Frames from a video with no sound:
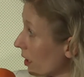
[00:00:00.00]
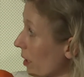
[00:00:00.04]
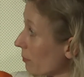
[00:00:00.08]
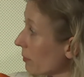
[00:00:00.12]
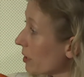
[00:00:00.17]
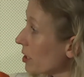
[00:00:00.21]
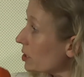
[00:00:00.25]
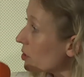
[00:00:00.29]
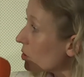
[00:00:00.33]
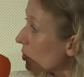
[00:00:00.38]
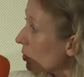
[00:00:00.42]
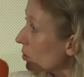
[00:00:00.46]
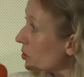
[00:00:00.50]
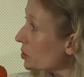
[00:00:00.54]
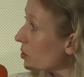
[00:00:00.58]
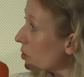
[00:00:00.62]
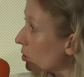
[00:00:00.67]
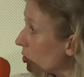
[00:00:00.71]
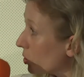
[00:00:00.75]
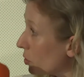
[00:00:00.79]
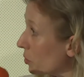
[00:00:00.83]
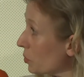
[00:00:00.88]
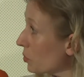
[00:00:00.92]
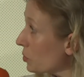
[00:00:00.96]
but it's also a
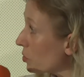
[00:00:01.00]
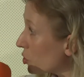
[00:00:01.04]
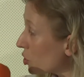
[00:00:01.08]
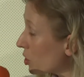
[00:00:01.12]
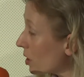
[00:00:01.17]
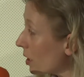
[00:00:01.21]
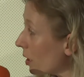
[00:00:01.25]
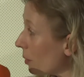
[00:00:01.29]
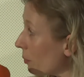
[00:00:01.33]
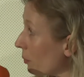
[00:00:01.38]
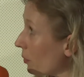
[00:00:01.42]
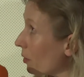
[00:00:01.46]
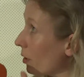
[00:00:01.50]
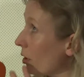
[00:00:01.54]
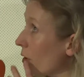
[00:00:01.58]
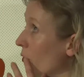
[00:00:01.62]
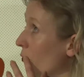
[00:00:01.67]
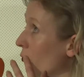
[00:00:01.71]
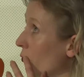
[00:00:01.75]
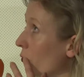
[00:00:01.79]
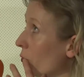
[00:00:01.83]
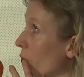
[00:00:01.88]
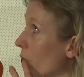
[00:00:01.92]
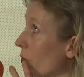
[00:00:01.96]
huge step
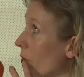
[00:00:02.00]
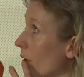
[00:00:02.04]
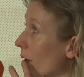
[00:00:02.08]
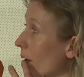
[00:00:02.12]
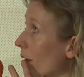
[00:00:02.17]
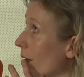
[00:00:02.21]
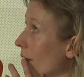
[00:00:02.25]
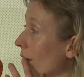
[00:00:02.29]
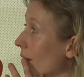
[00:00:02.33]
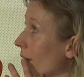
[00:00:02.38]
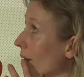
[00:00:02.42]
for